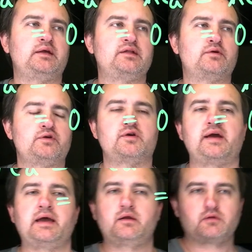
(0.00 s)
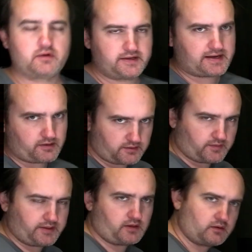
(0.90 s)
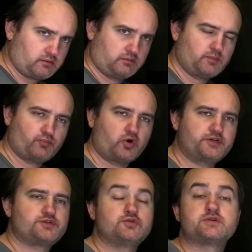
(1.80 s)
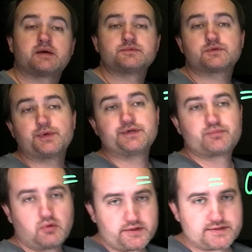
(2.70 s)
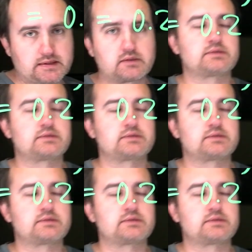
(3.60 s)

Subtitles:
either in your head or on a calculator, 0.2 times 3 is 0.6.